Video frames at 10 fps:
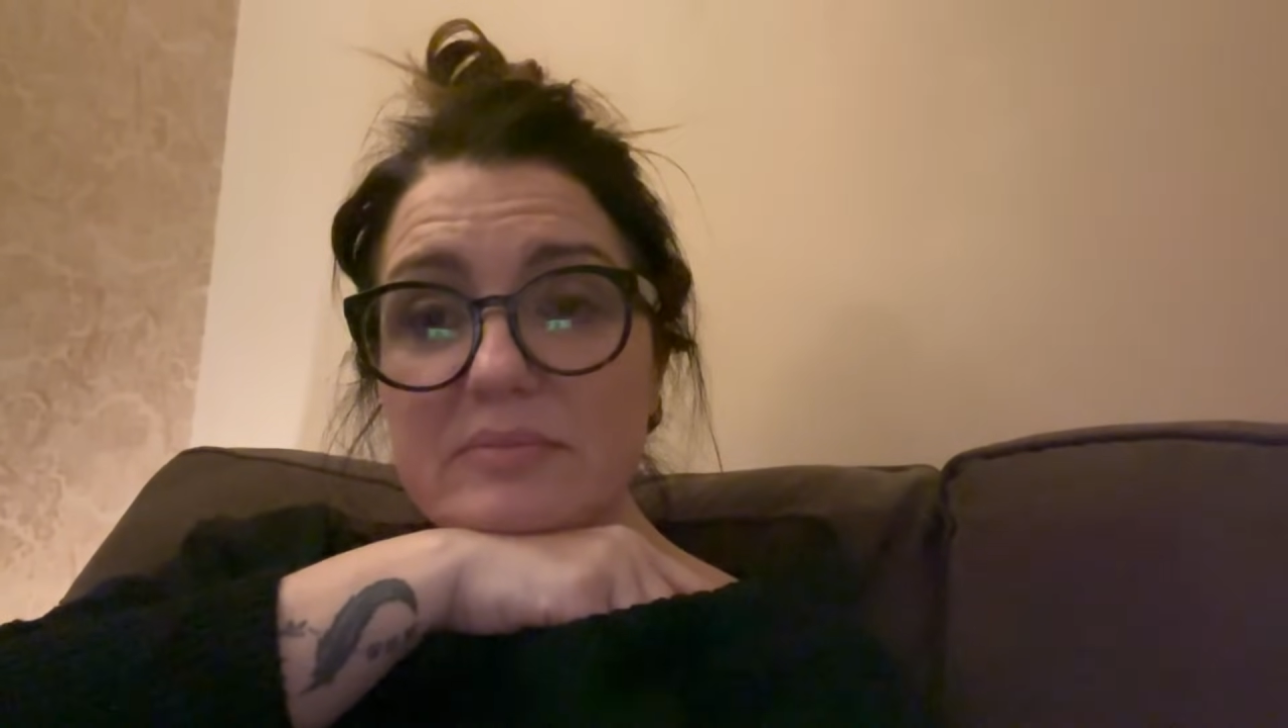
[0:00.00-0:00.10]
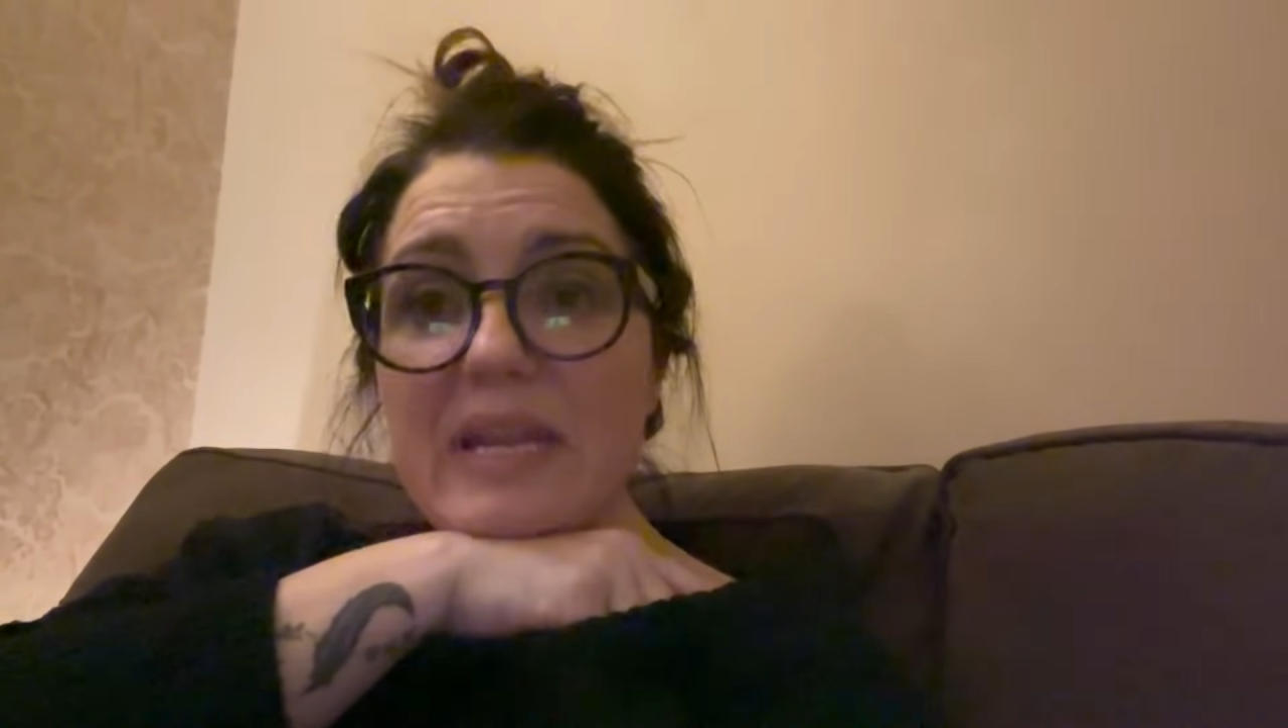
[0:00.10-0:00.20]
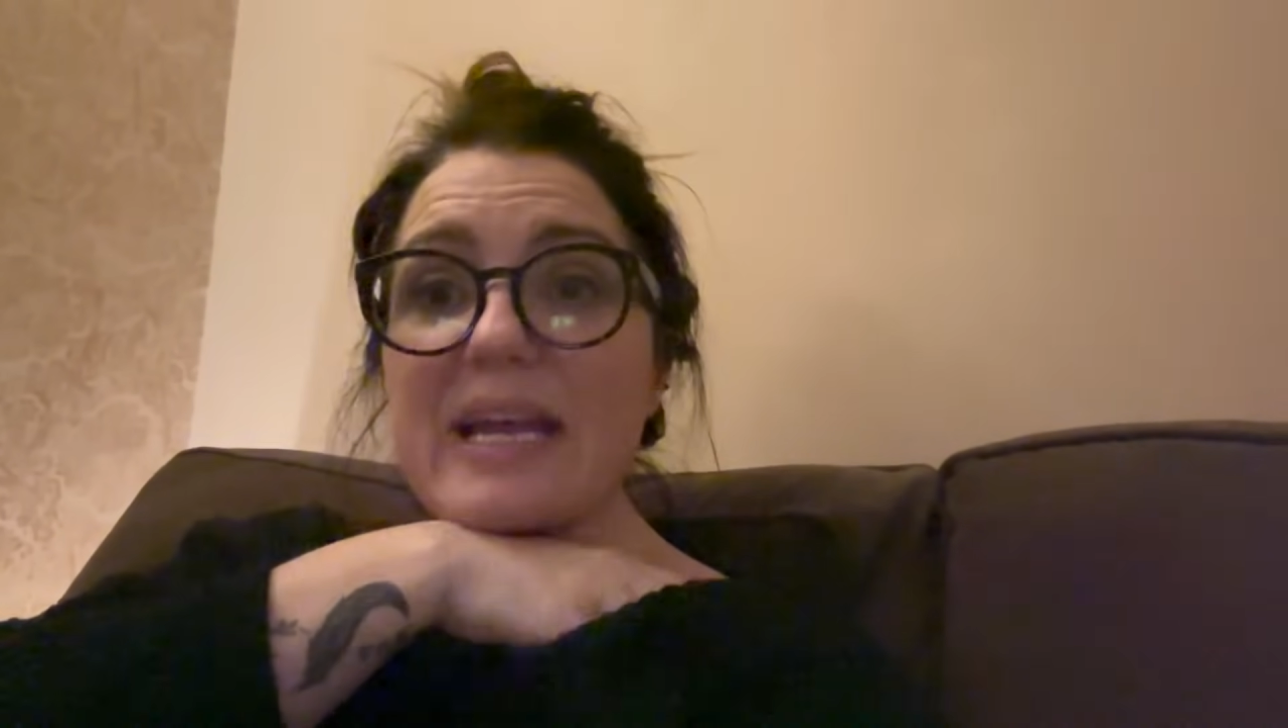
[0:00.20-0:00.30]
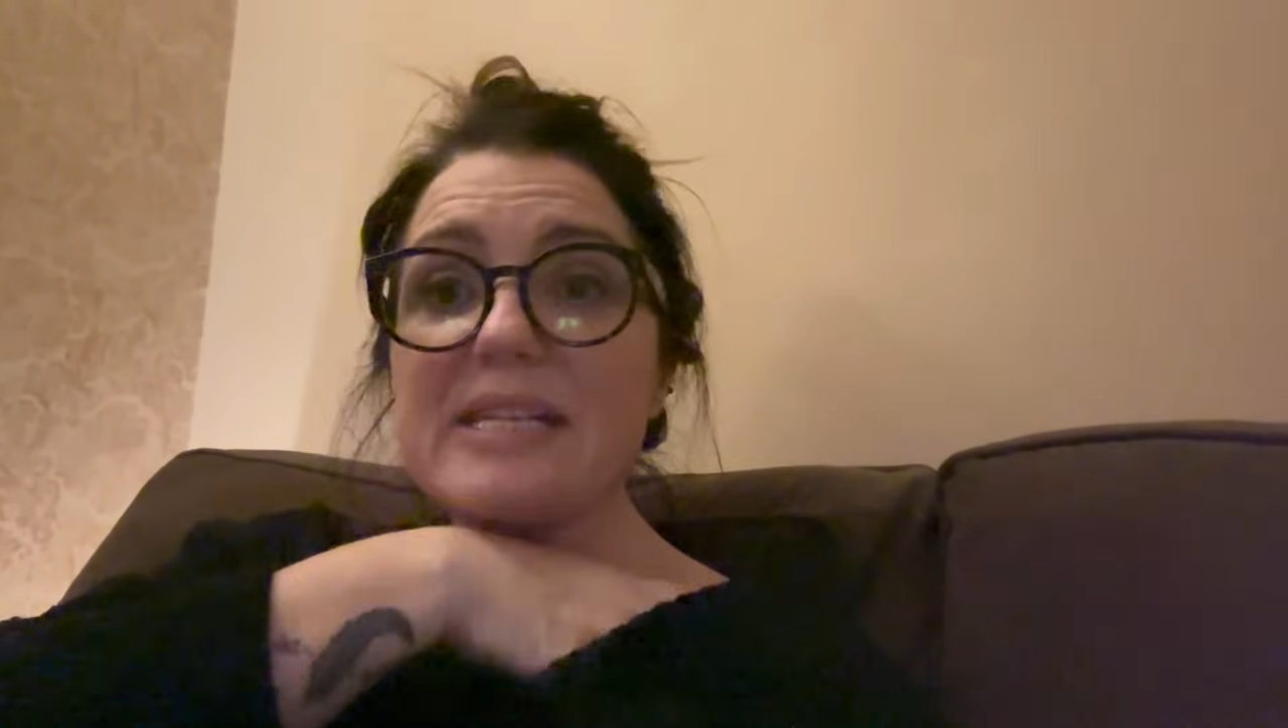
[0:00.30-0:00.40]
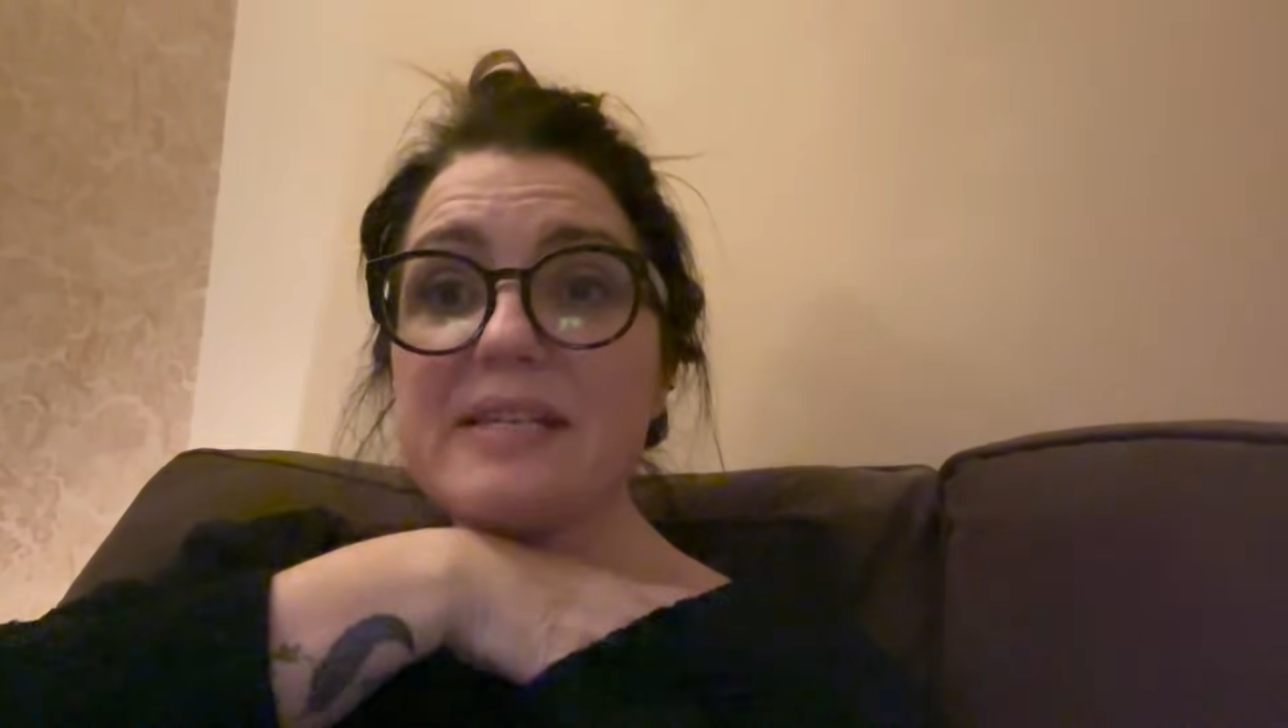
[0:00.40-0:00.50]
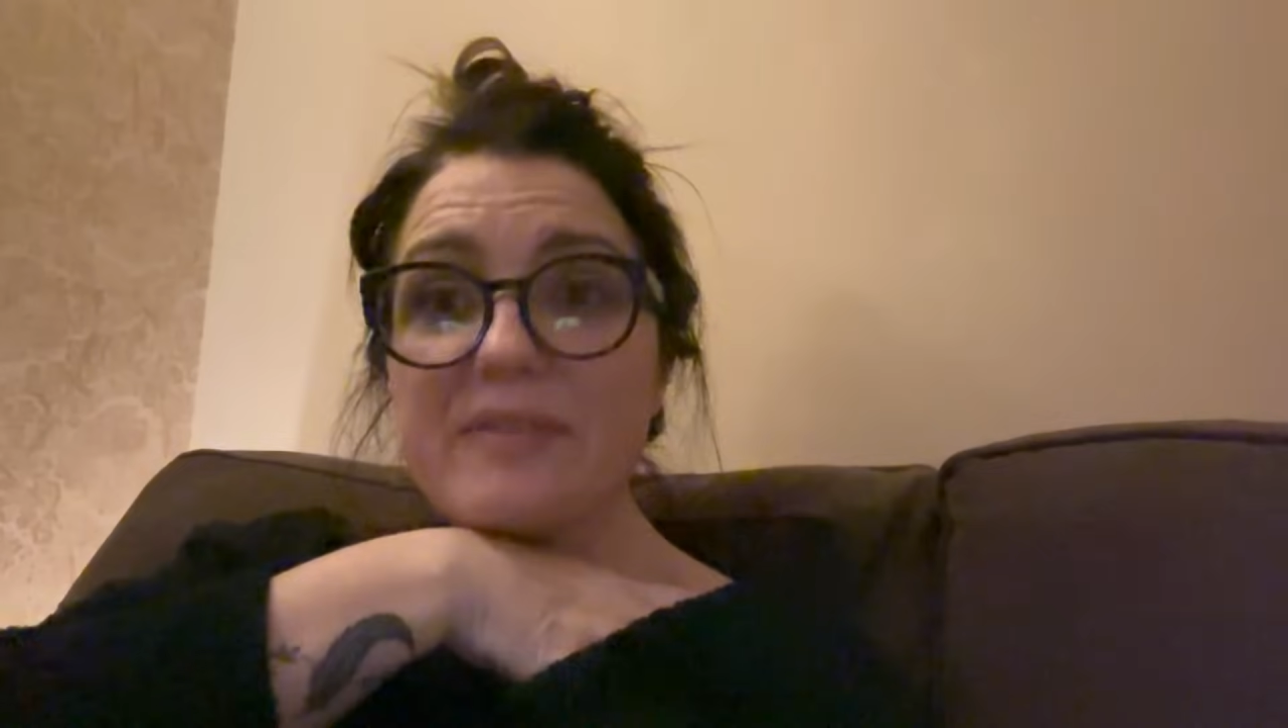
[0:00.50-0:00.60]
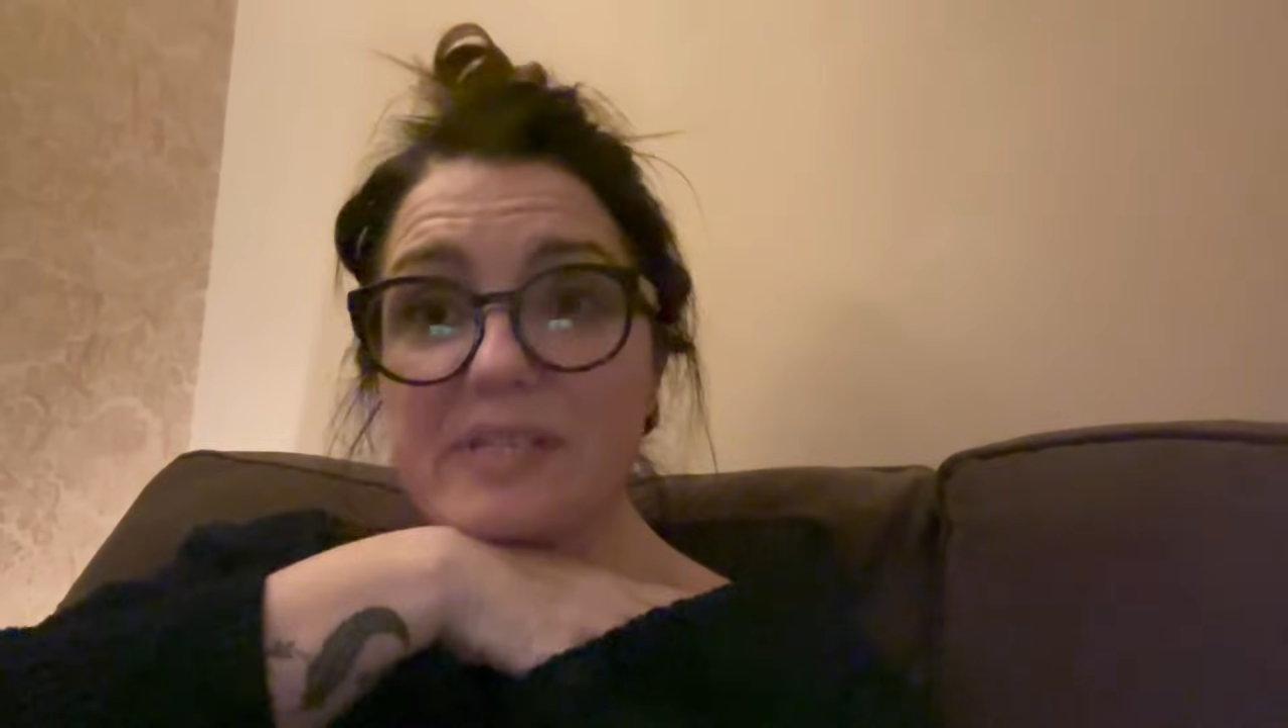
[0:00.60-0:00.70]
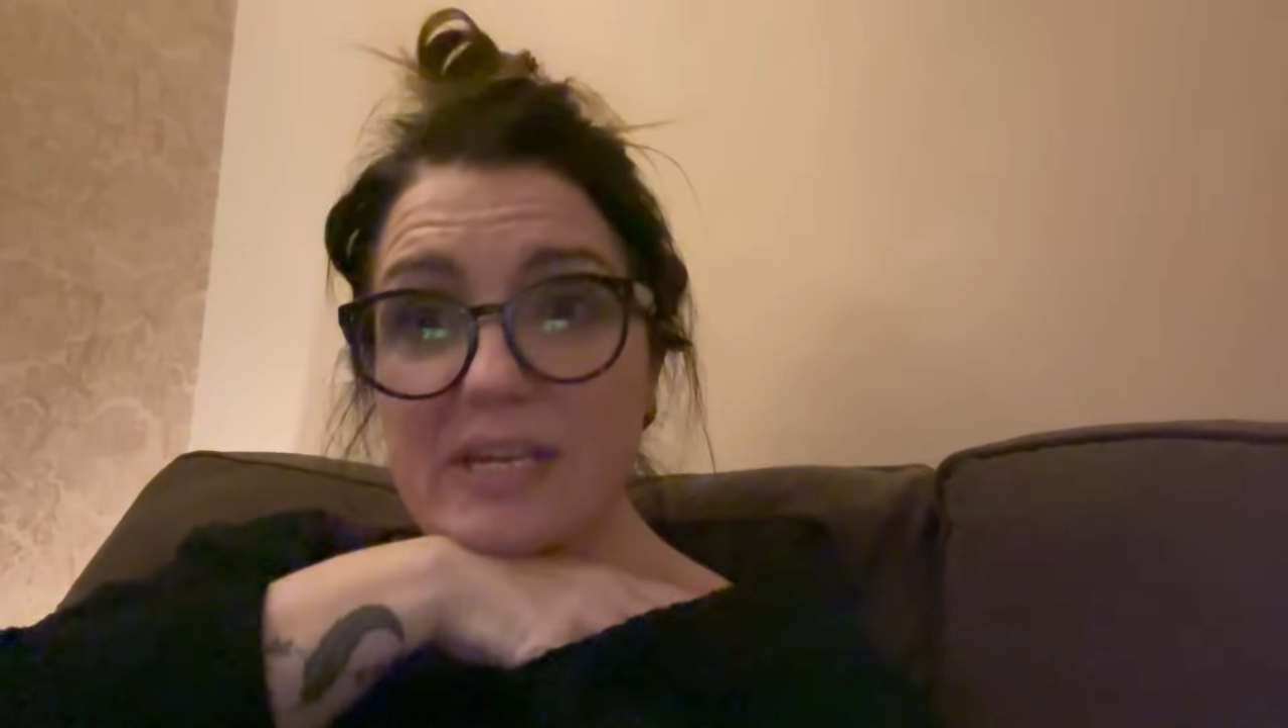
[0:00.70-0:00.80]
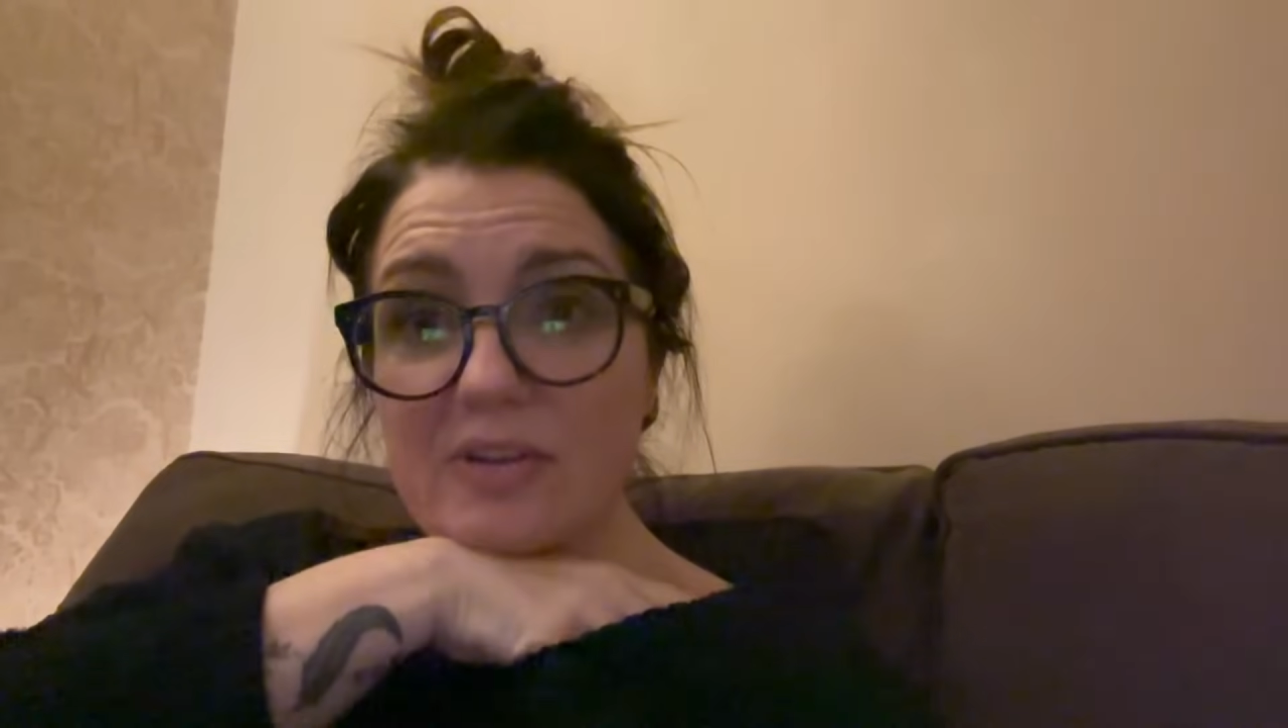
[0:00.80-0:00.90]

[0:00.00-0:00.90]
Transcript: negativity